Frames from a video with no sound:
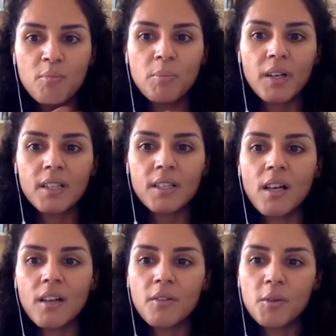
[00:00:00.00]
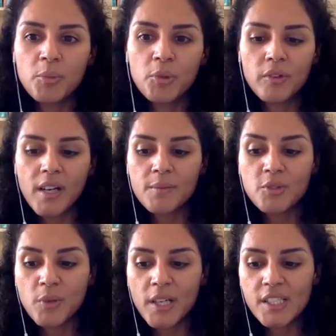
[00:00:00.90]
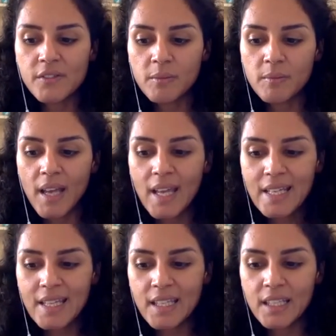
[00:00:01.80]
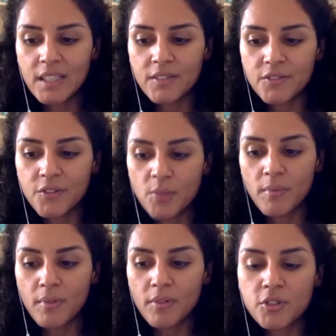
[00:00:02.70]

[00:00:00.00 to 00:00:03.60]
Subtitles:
but the programs range from anything from